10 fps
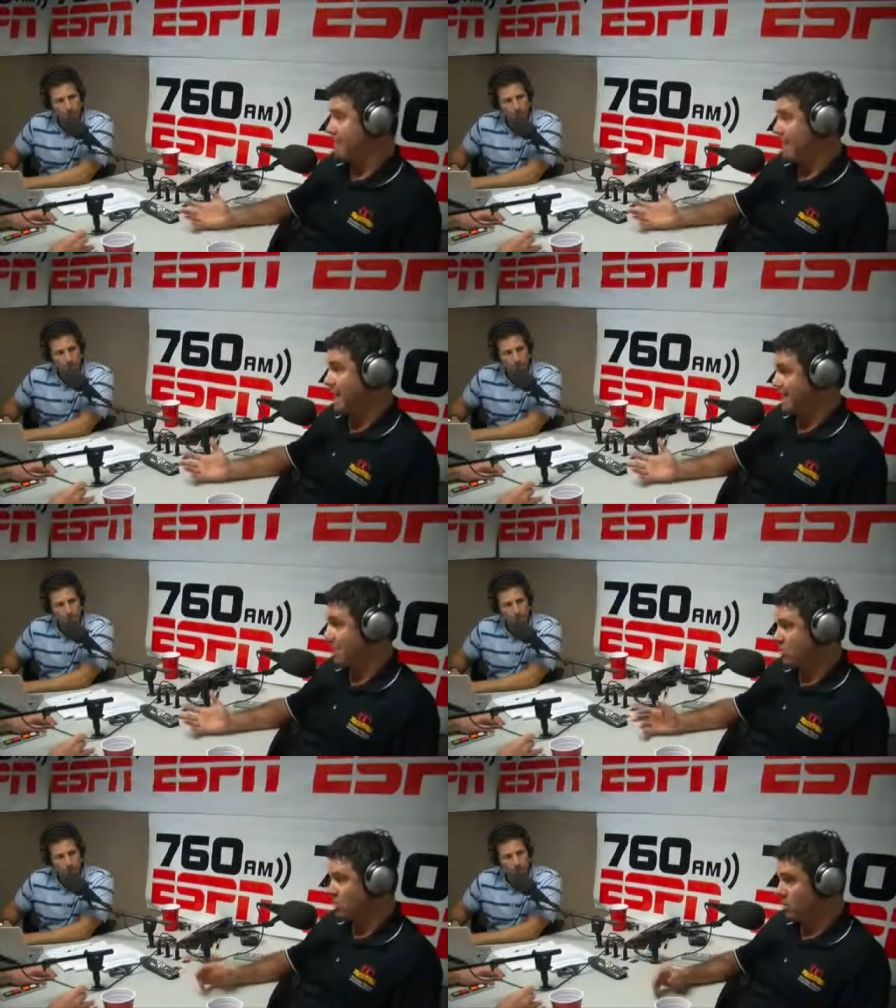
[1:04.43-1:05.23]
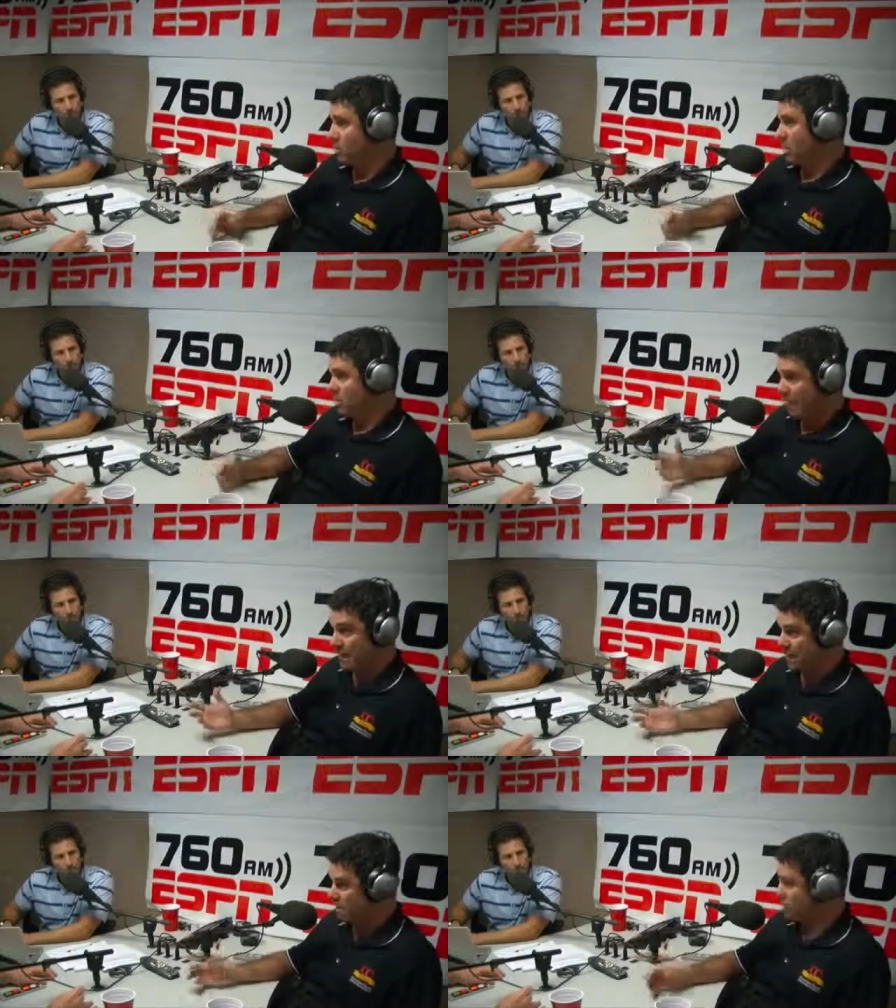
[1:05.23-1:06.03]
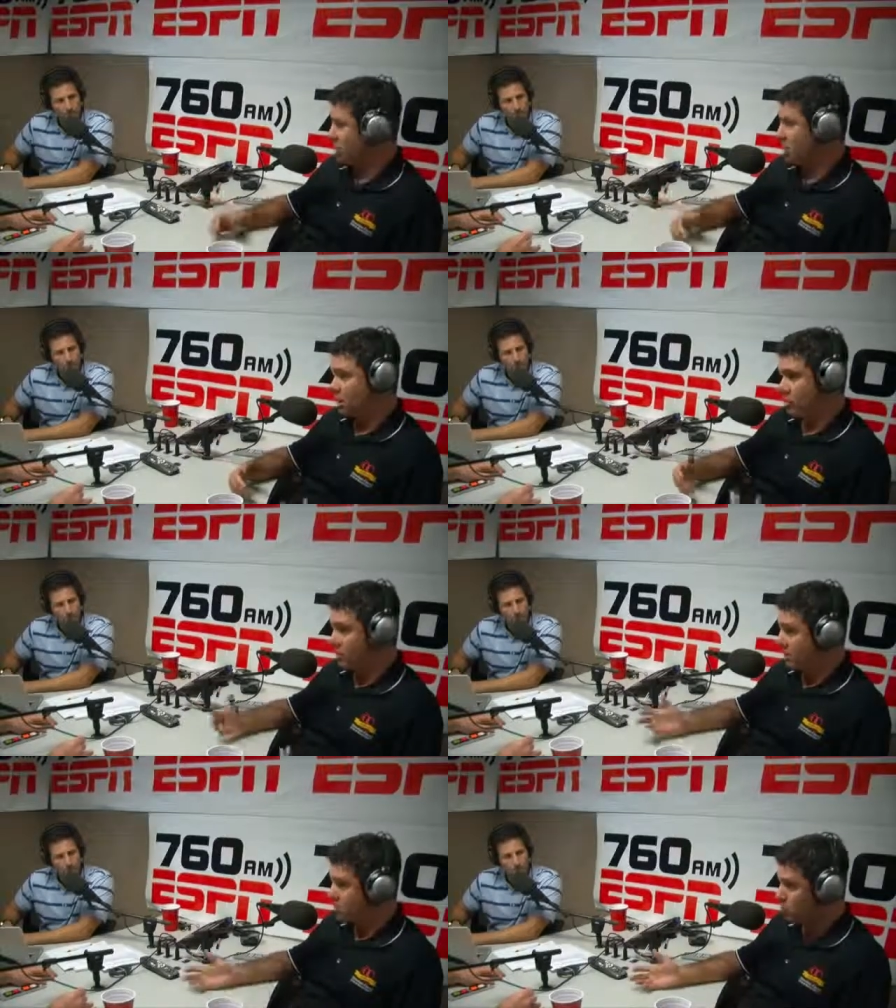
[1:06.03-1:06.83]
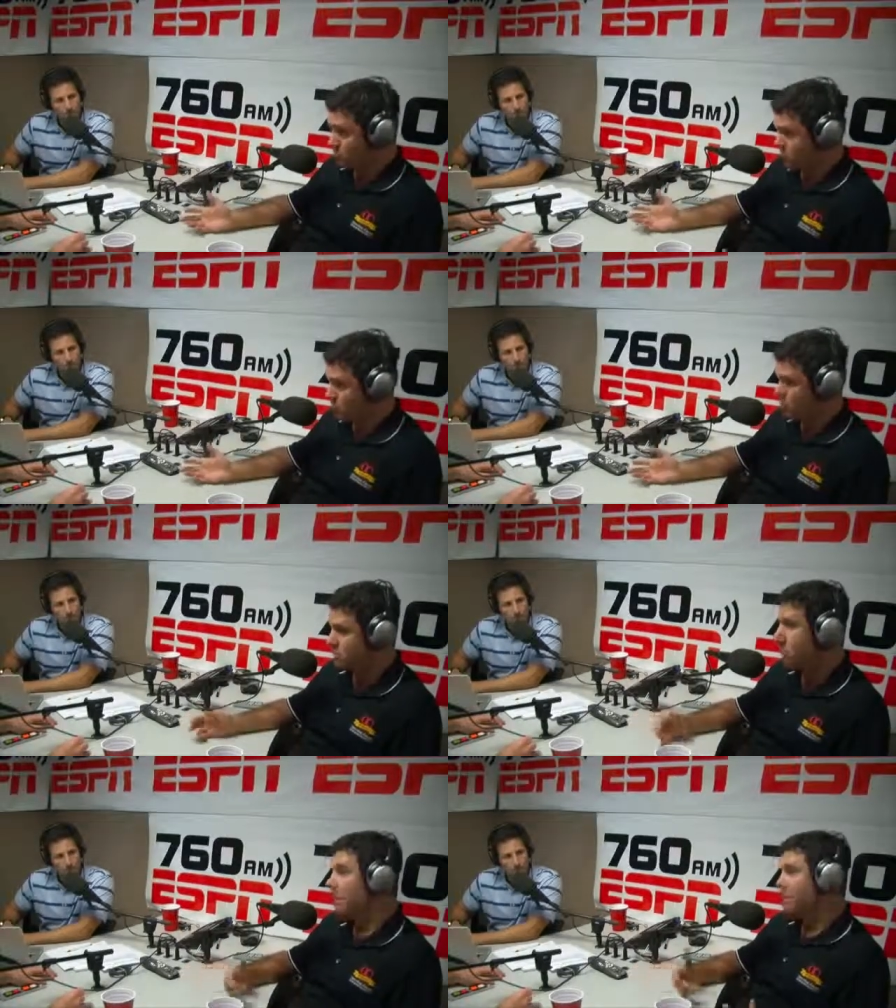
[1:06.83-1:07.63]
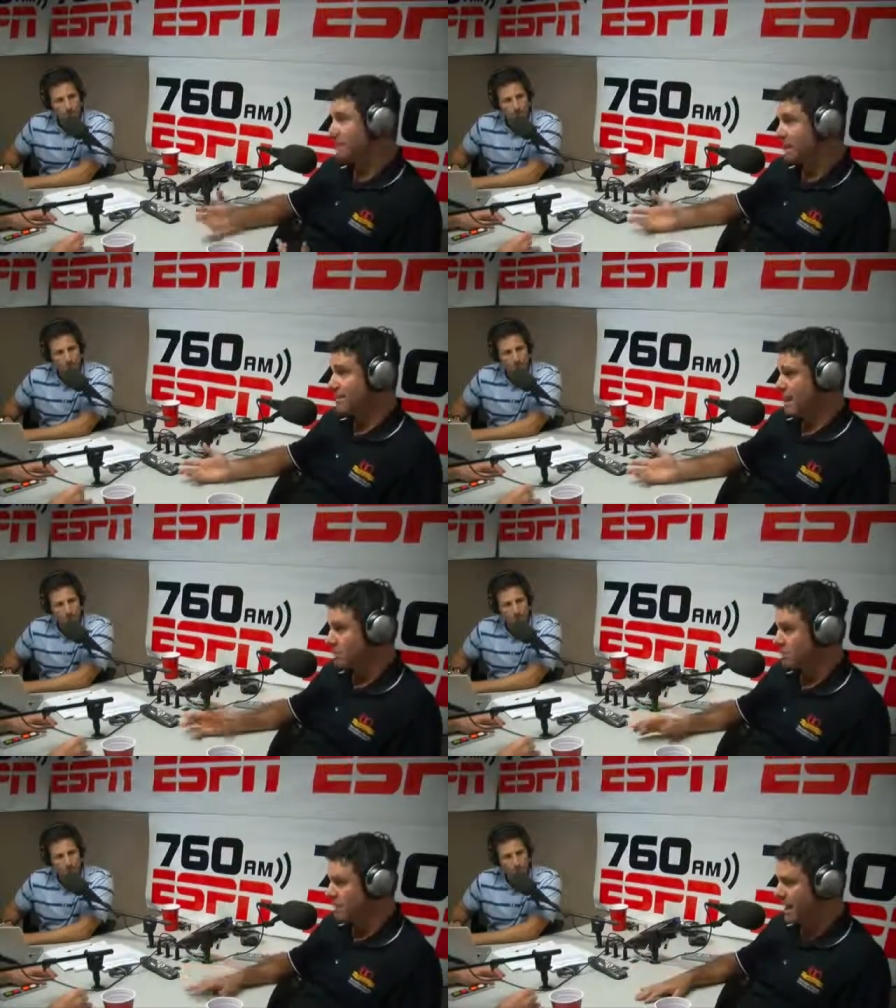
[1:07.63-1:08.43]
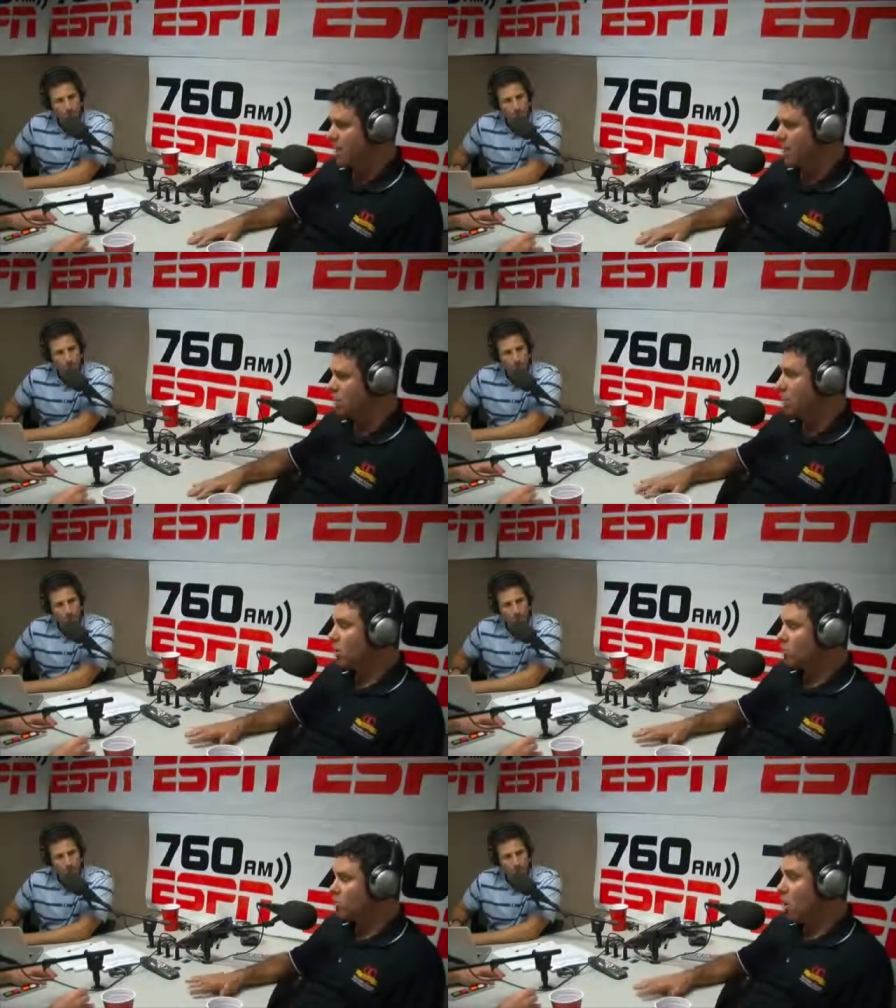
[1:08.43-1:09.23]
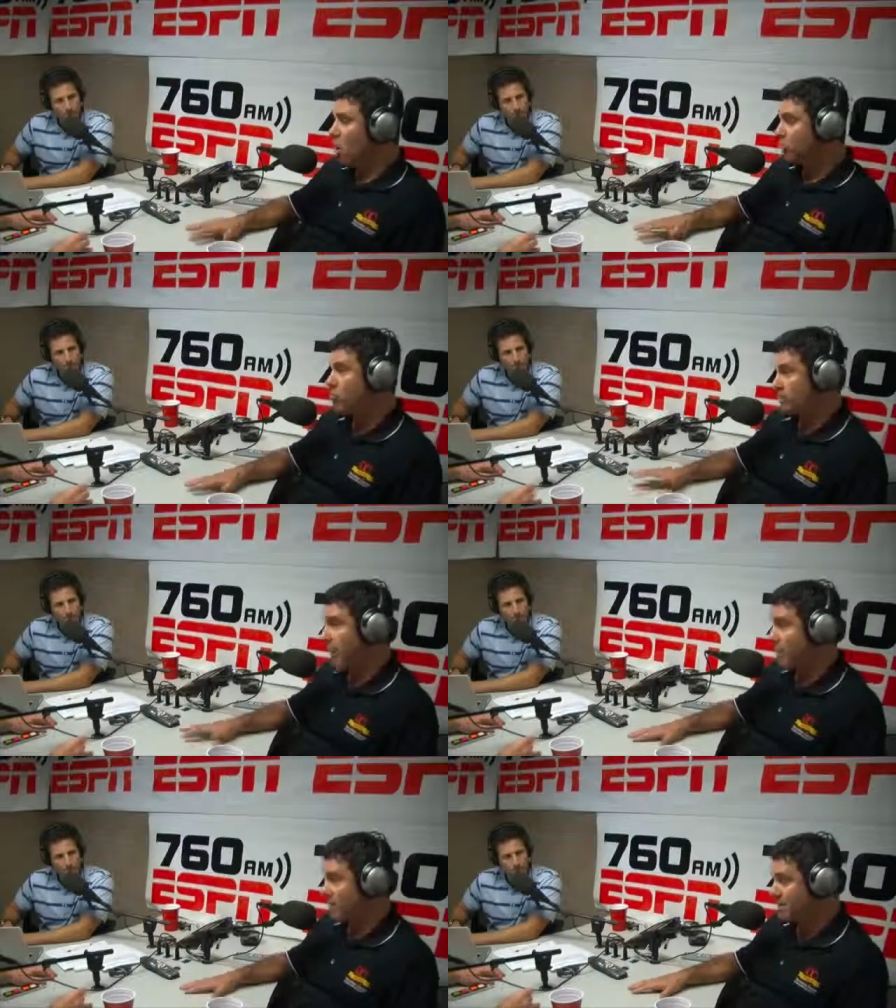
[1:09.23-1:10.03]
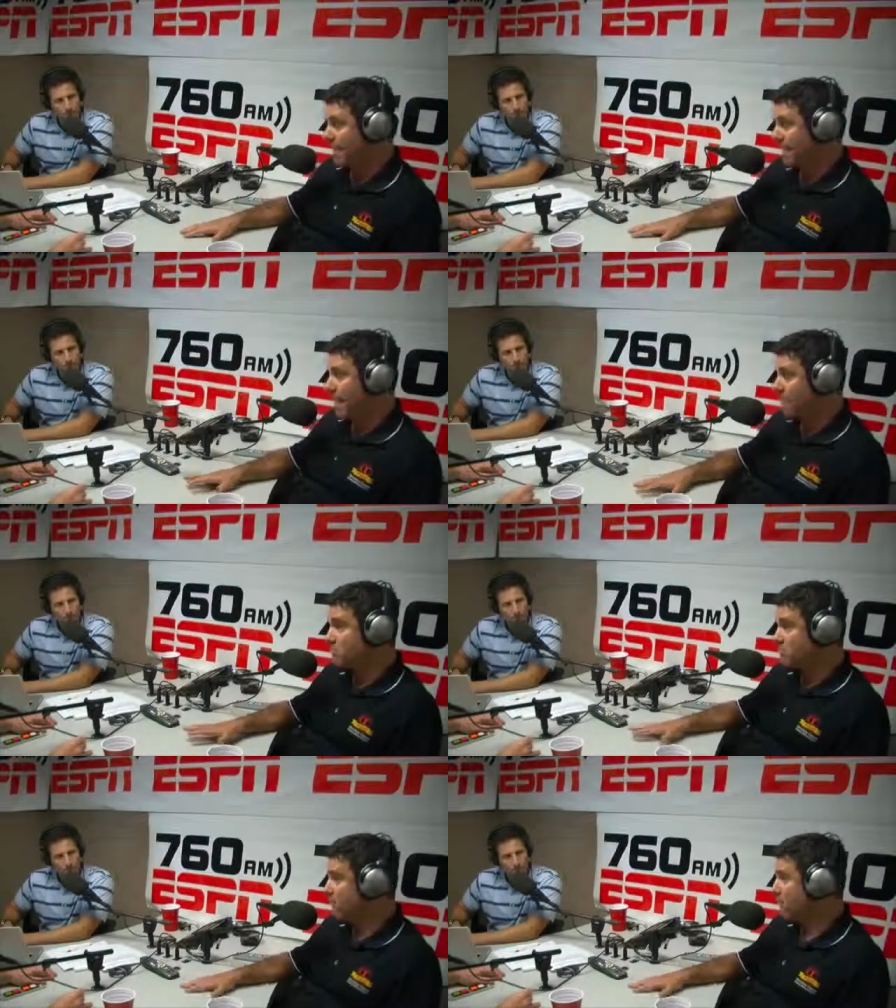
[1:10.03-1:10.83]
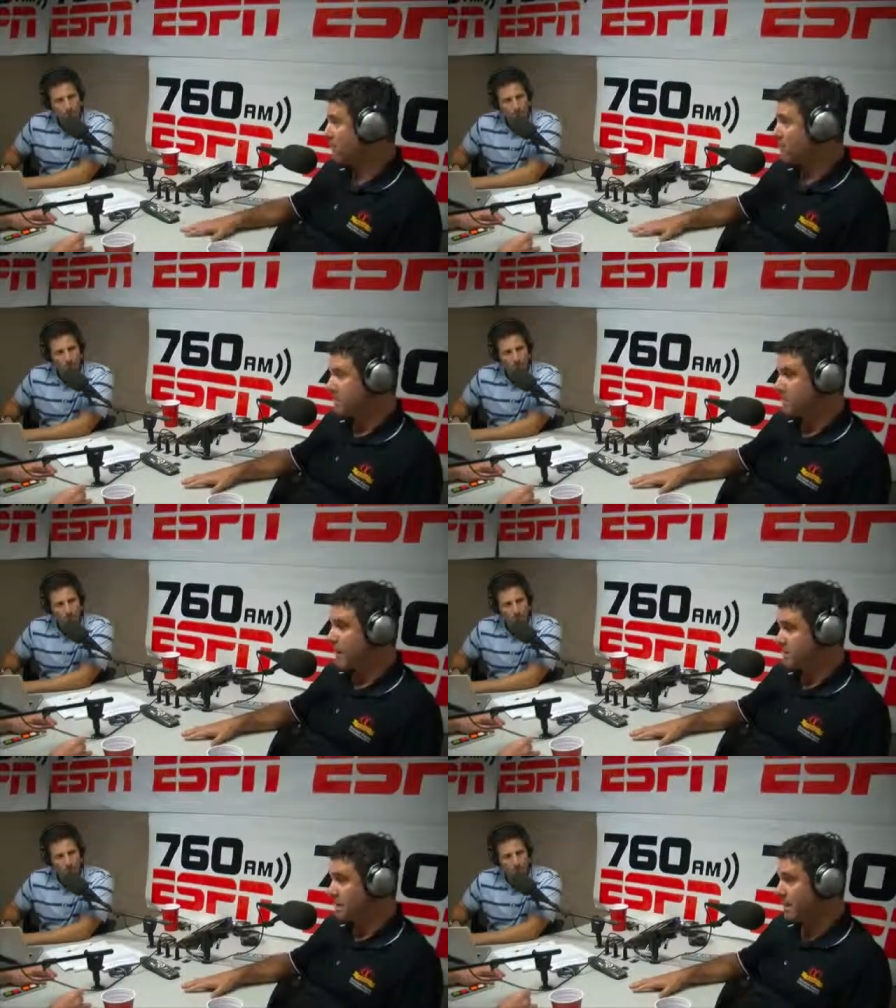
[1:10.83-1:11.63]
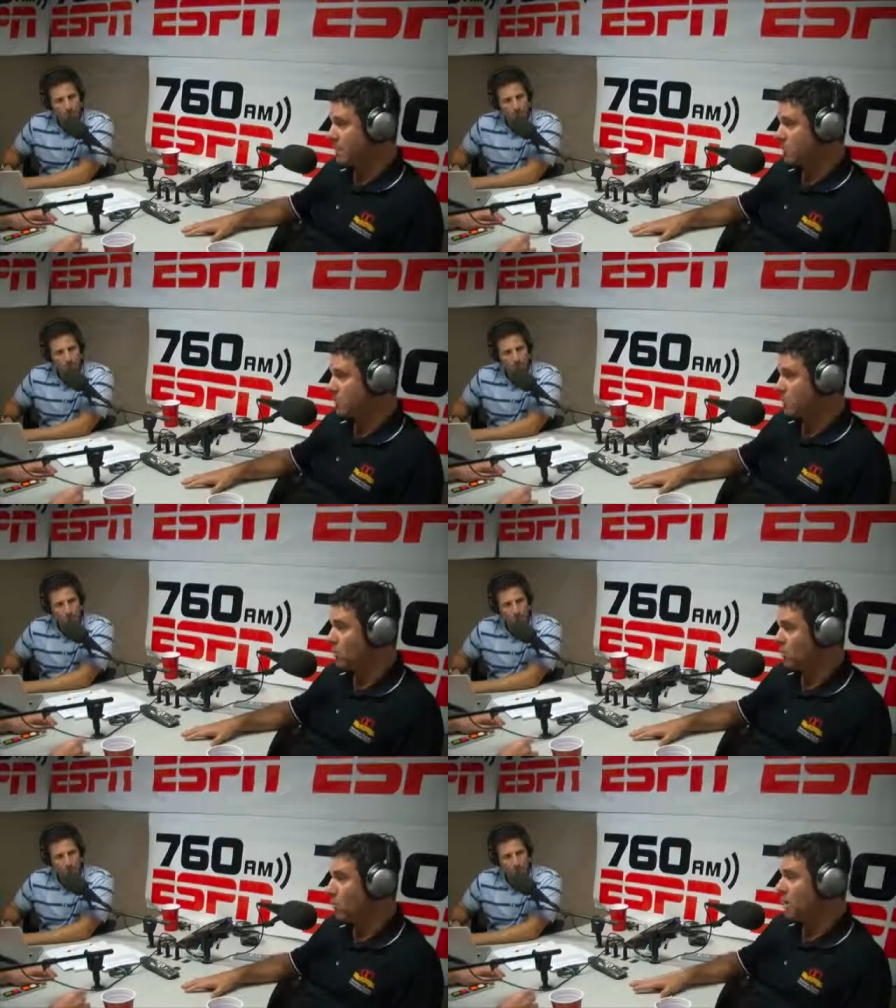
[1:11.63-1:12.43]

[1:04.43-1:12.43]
techniques where you make a big incision and cut through the deltoid muscle to get down to the damage. So arthroscopic technique has been perfected the last decade or two.